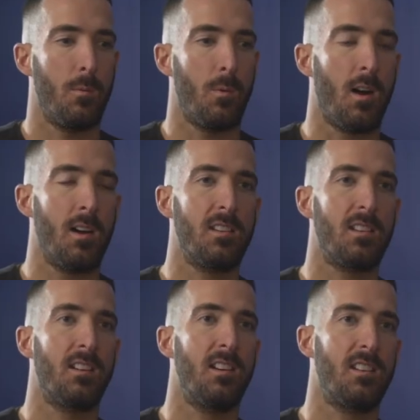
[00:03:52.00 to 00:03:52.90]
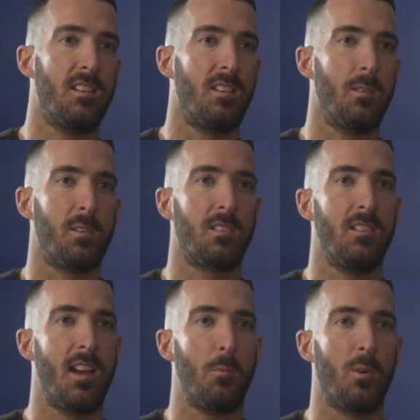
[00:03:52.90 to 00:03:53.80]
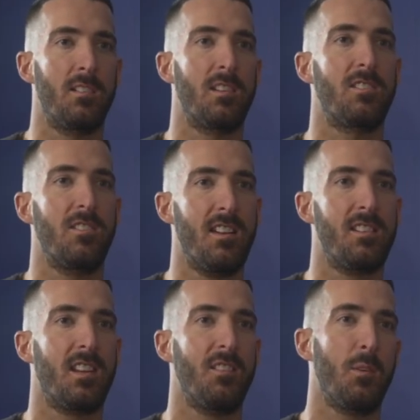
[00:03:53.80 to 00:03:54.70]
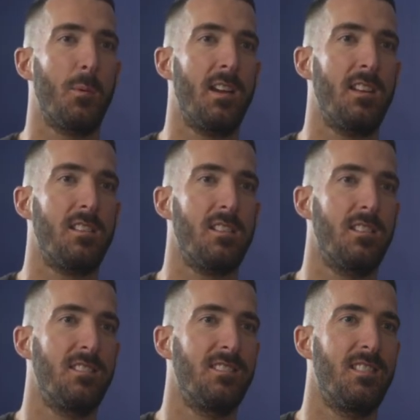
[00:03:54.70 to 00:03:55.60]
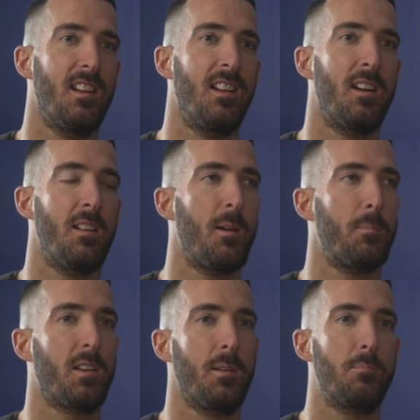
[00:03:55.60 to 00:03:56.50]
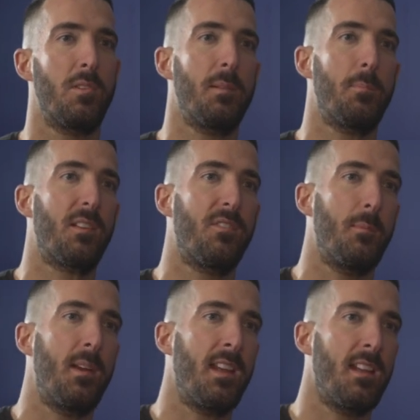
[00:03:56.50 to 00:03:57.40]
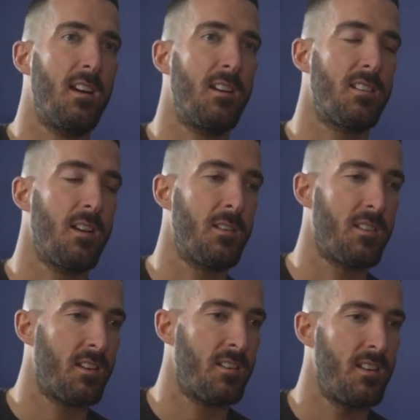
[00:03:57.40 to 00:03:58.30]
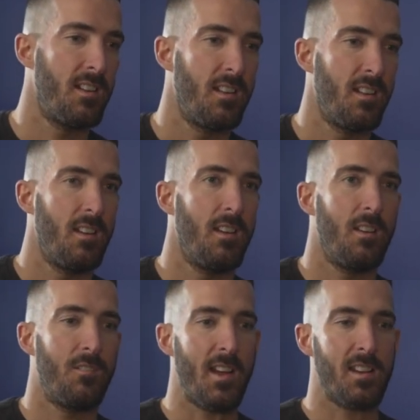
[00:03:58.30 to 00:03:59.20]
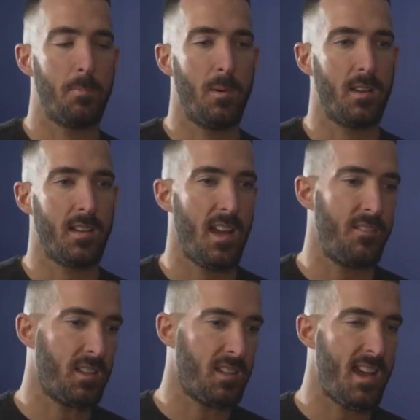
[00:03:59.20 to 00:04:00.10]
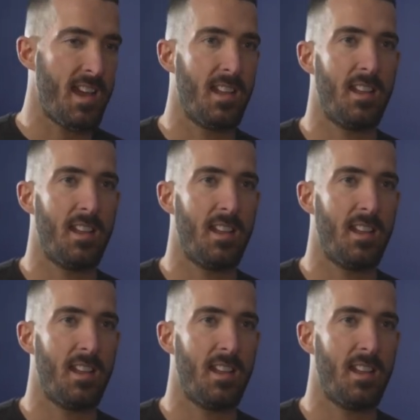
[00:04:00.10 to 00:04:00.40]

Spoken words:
what I decided to do was create Warren's Crazy Giveaways. That became pretty big for me. I was on Facebook every day,